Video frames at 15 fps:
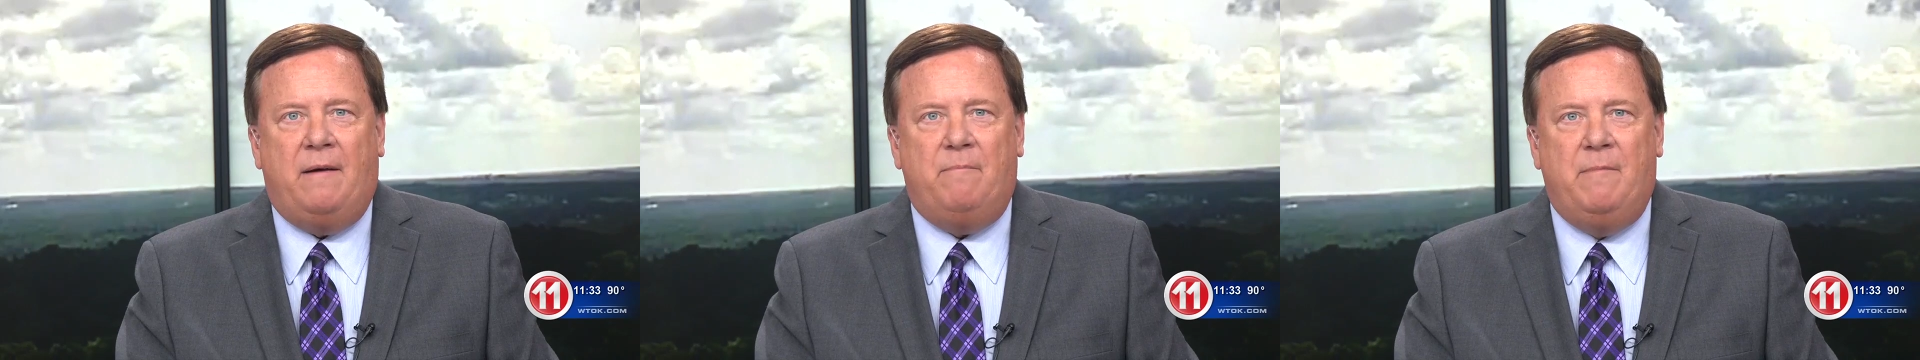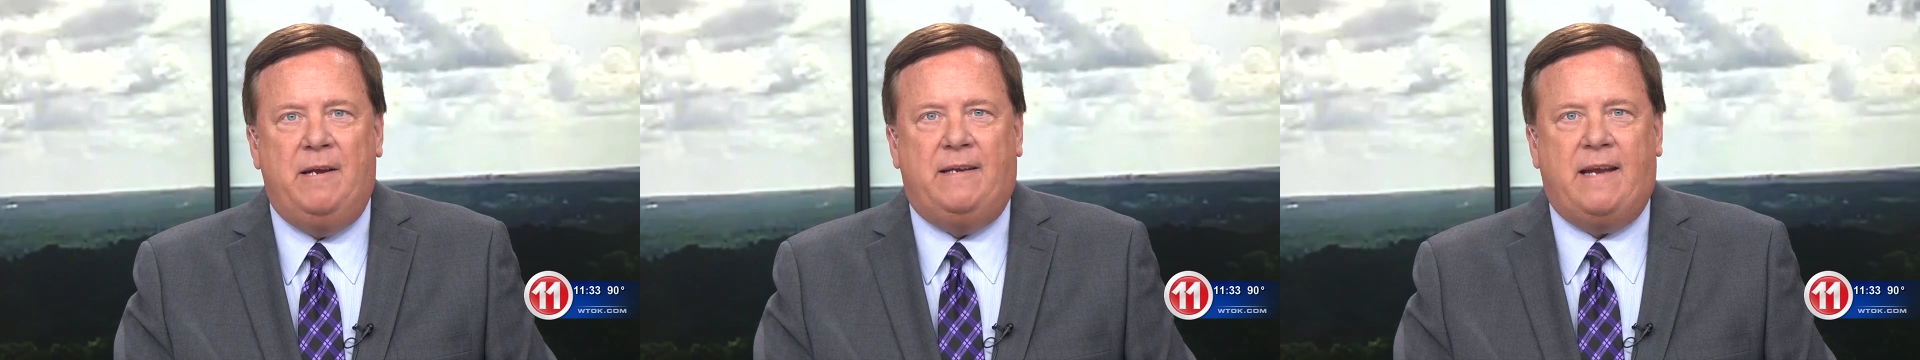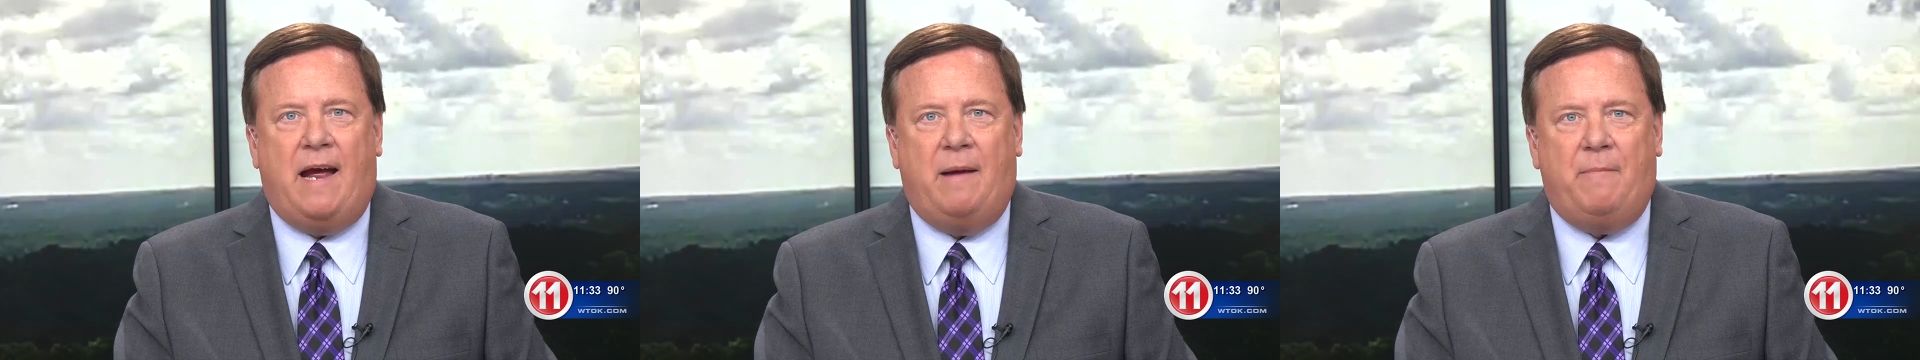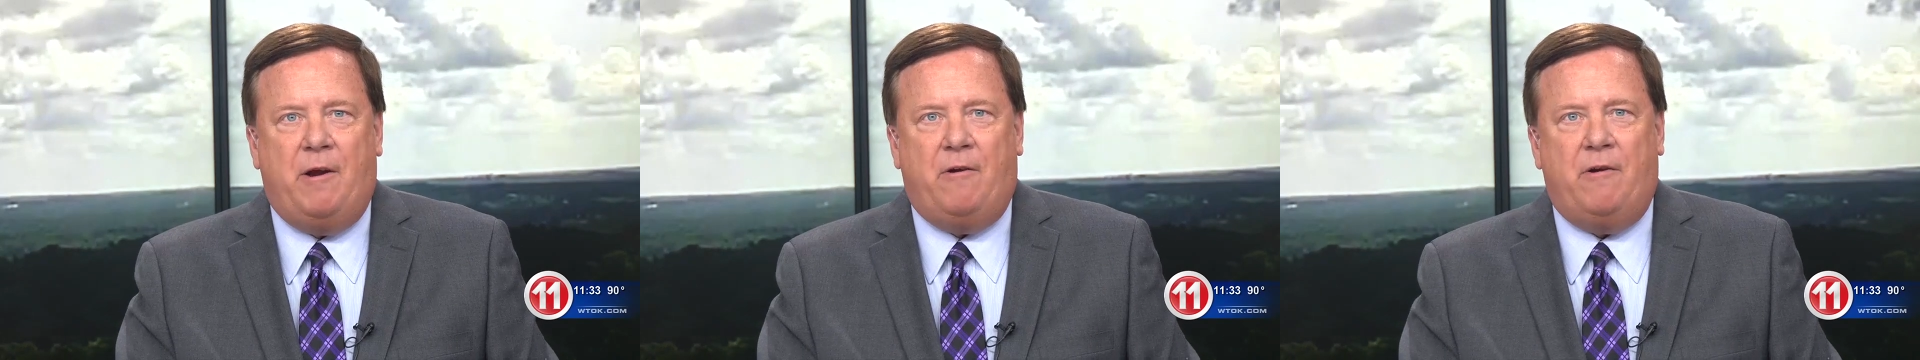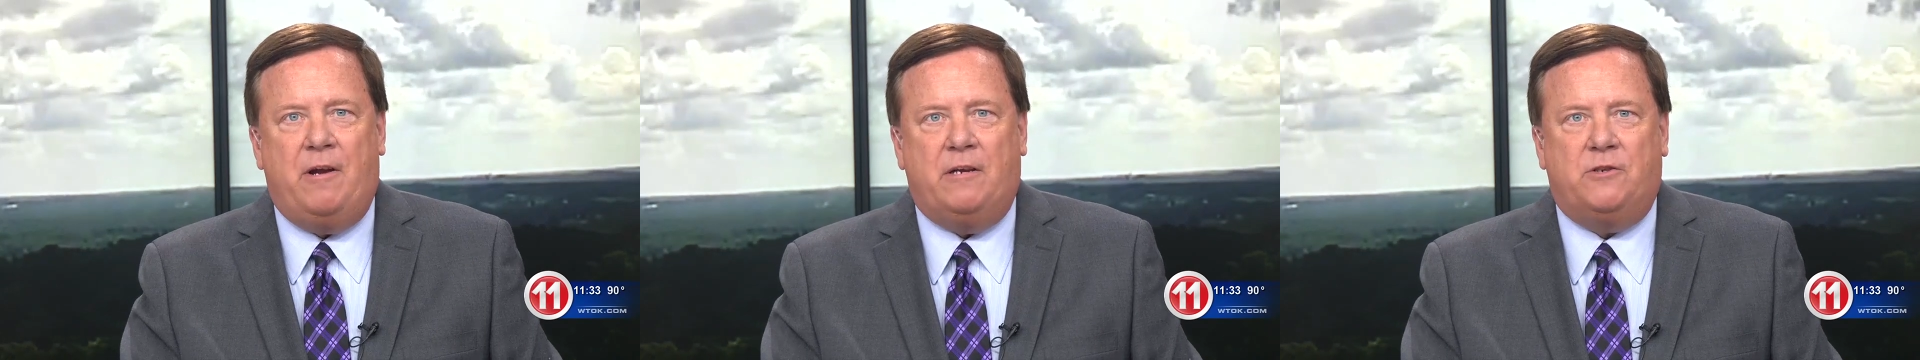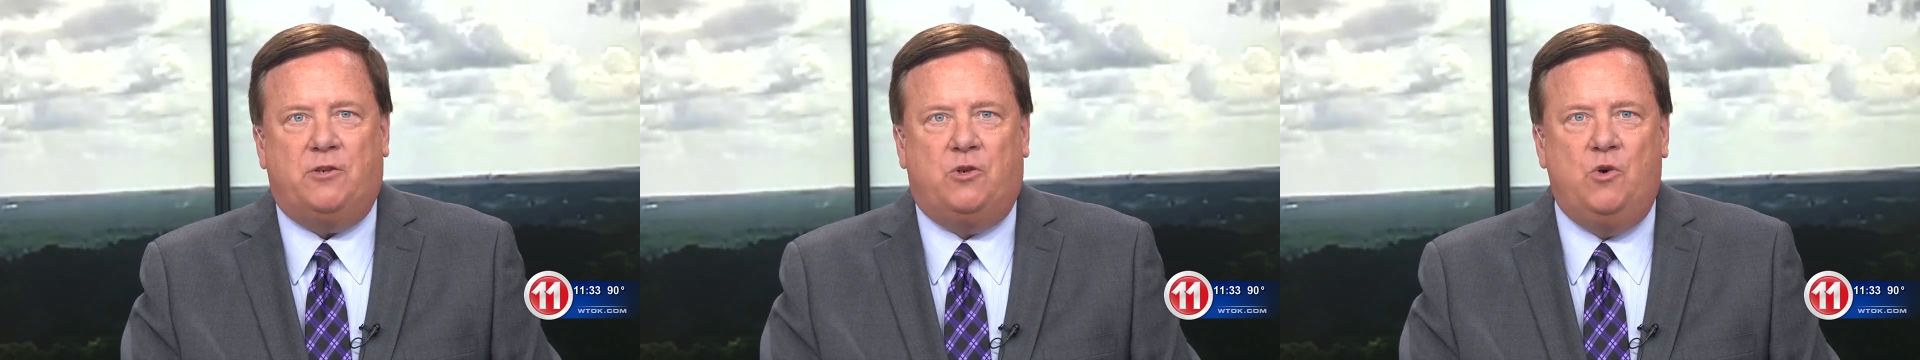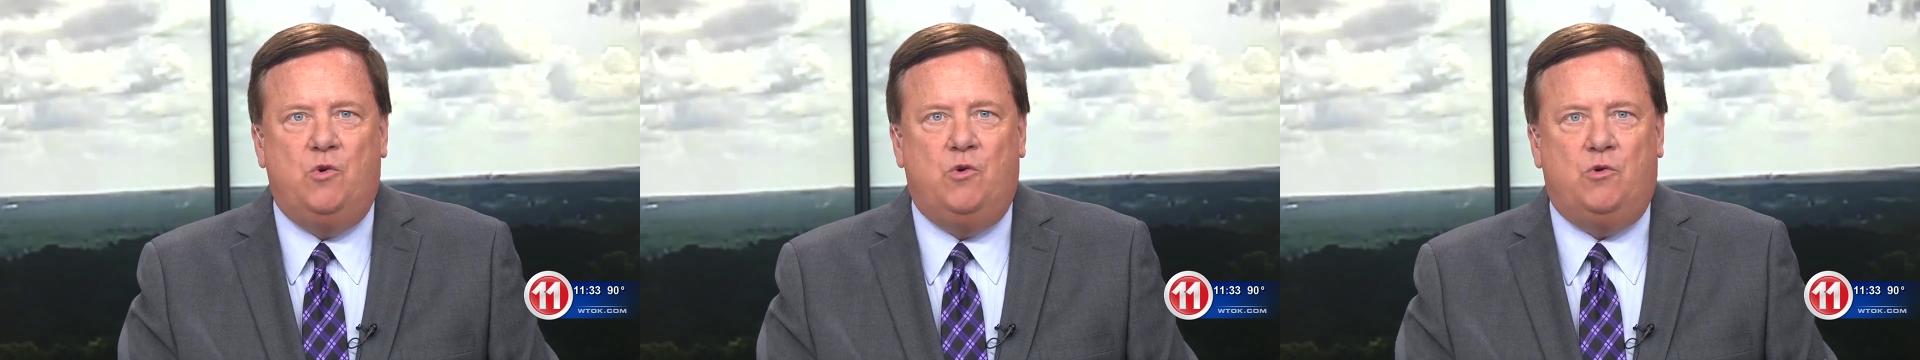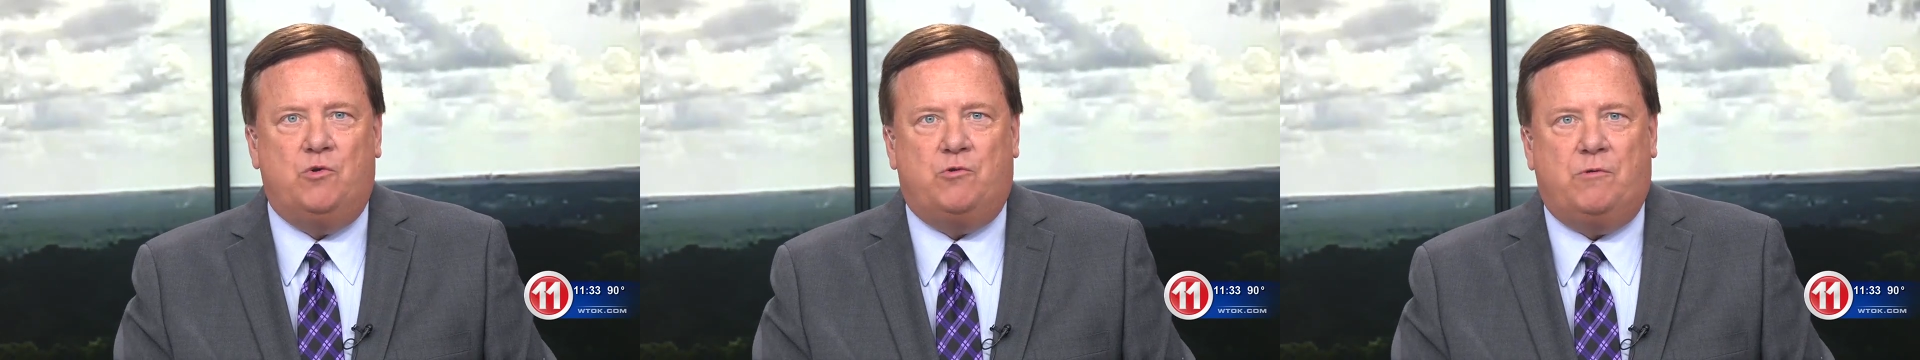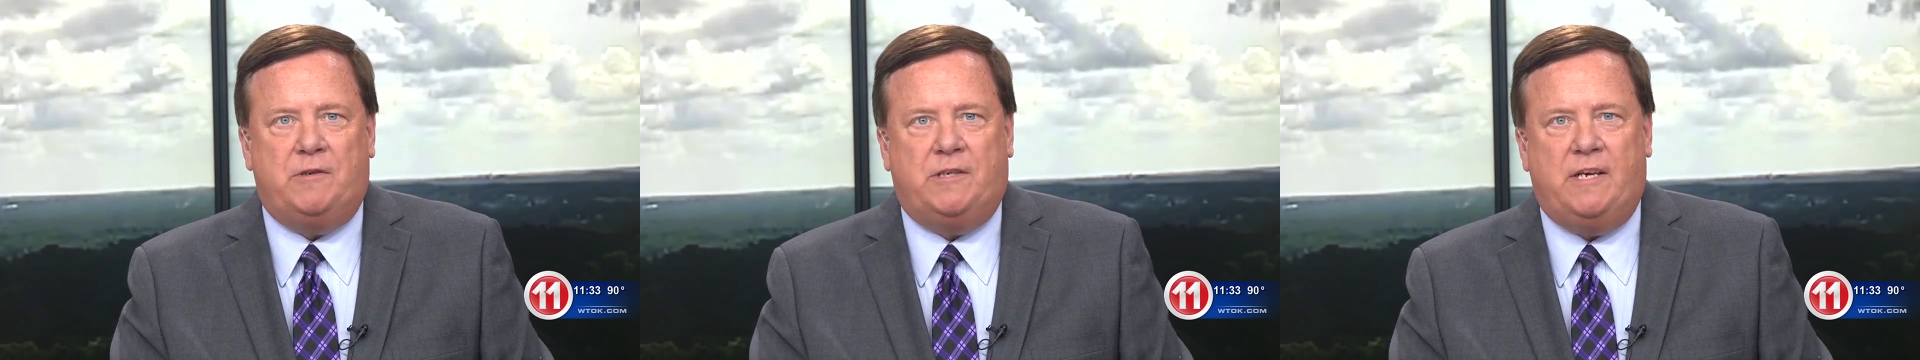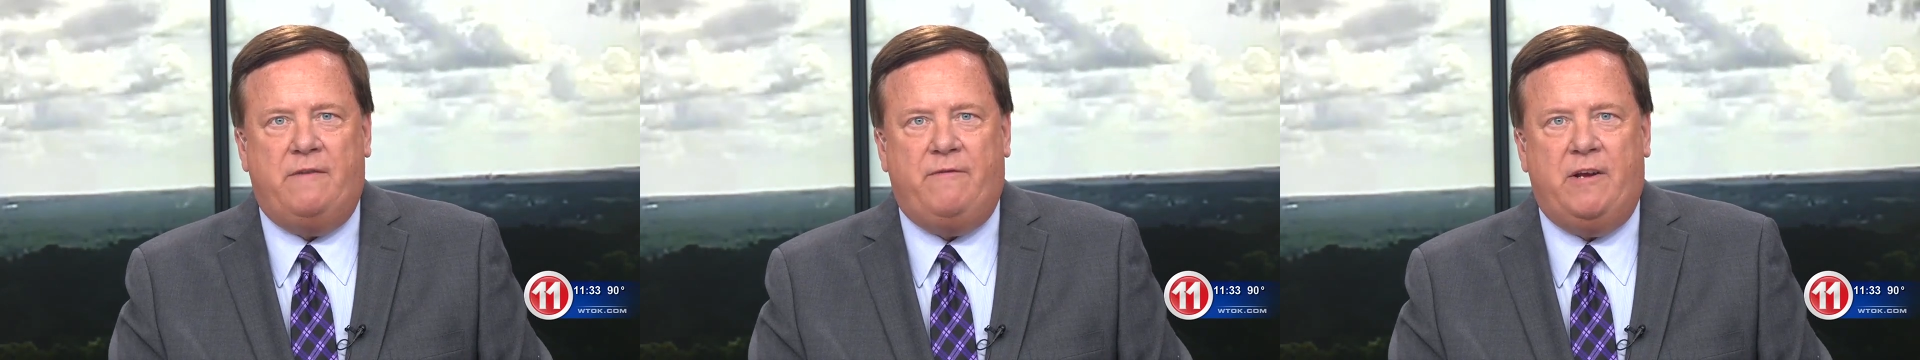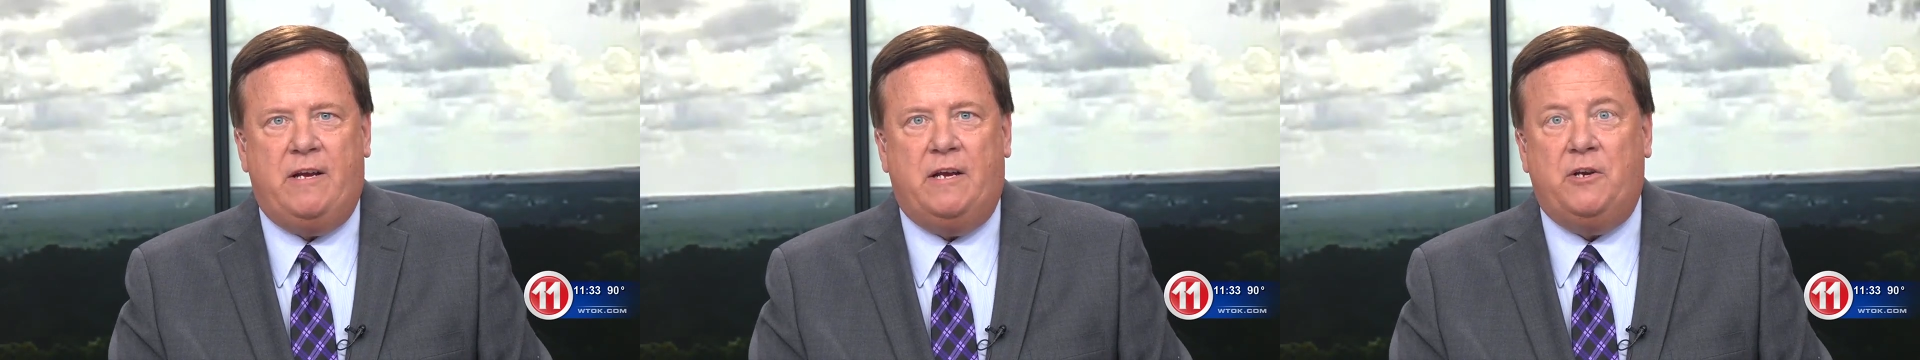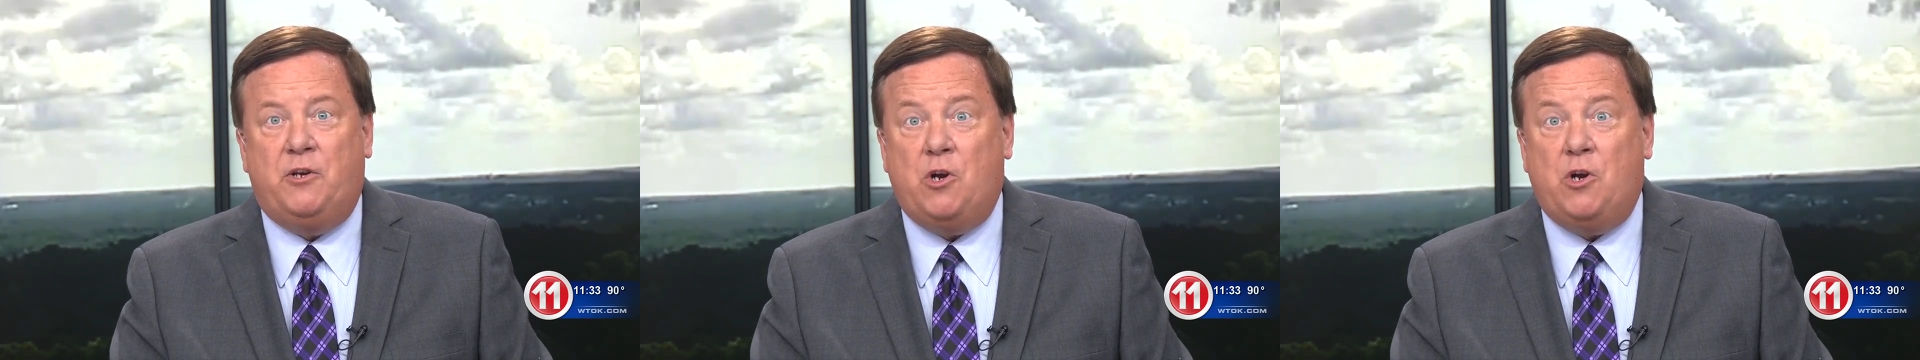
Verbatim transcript: Meantime, area schools receiving